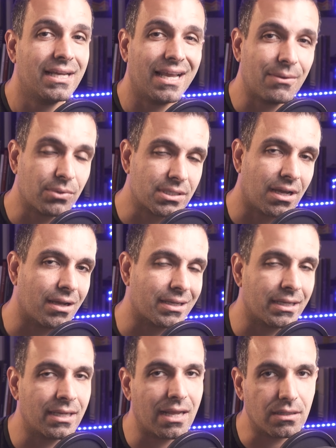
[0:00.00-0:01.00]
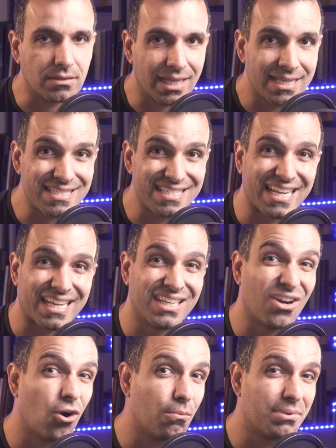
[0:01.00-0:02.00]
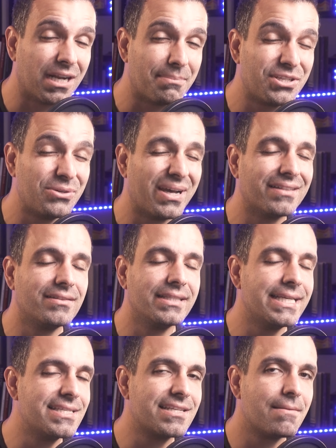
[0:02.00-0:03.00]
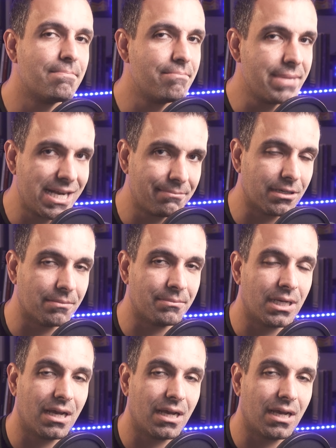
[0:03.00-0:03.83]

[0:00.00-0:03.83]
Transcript: and we're talking a lens that can open up to at least a minimum